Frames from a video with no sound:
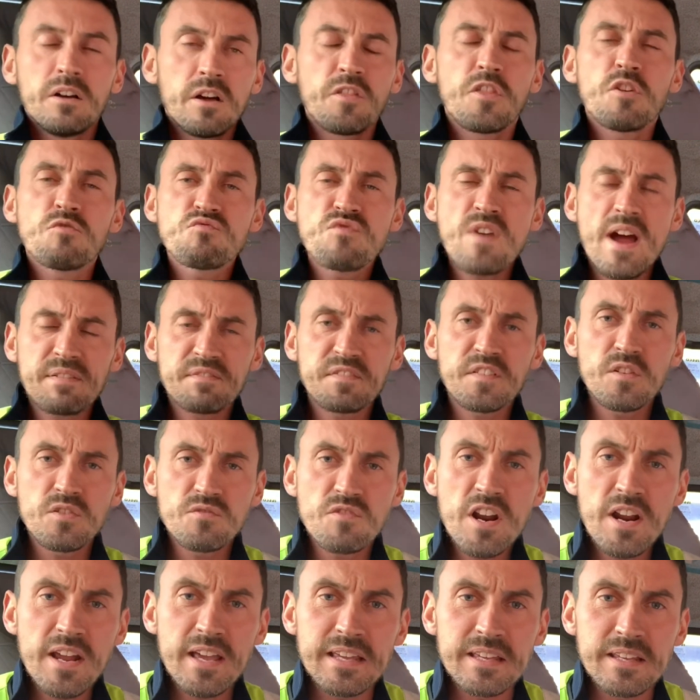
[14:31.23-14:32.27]
The
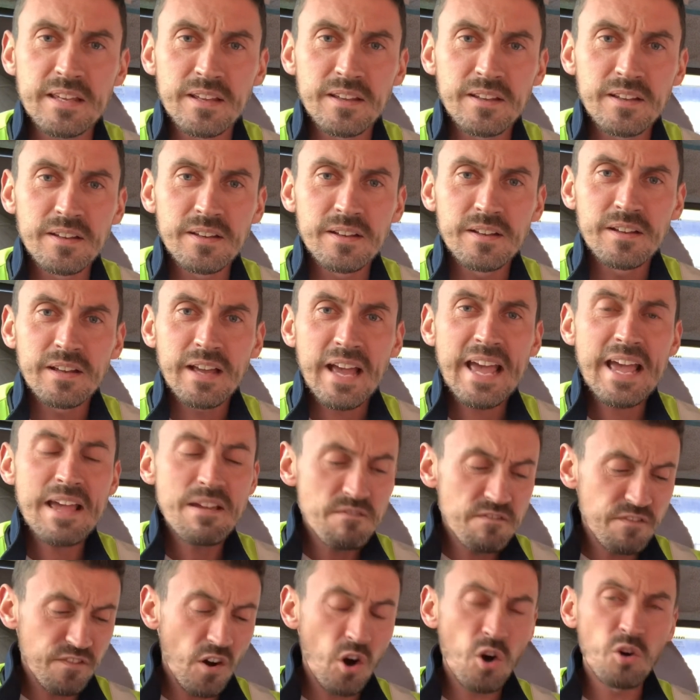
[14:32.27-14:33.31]
referee
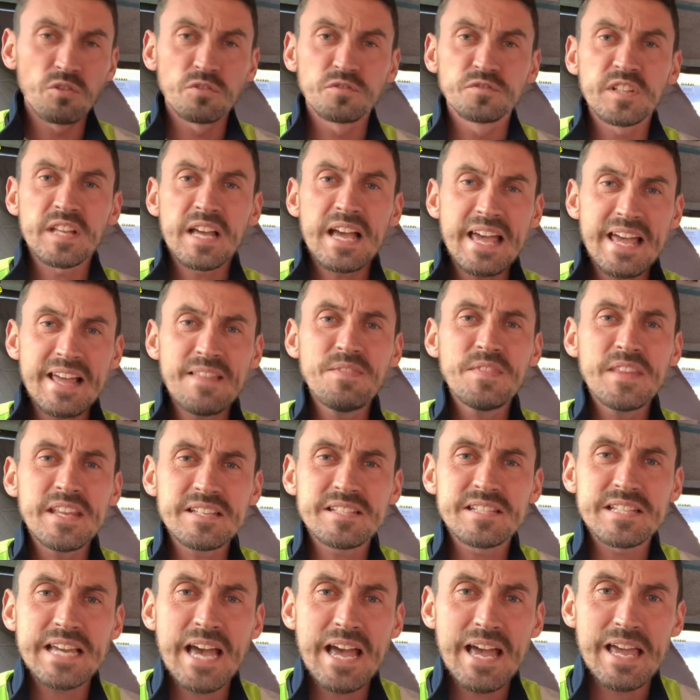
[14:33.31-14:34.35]
involved in this
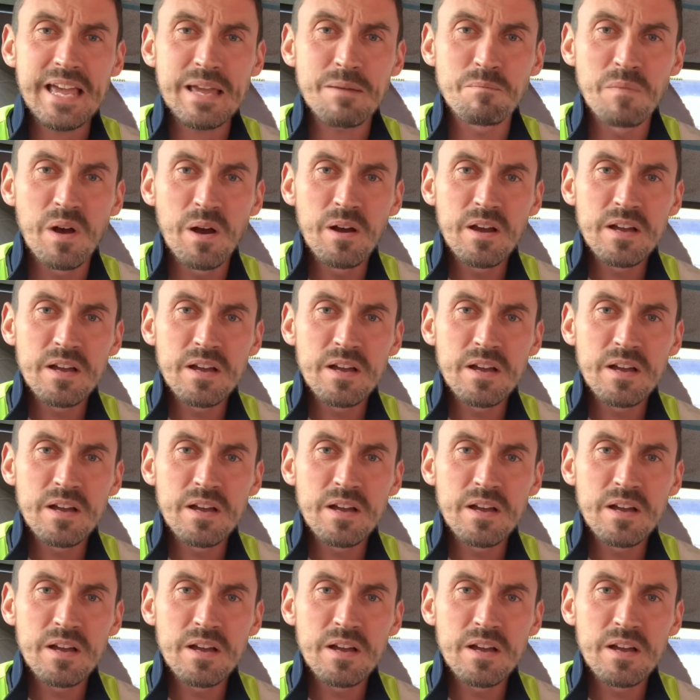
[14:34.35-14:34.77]
game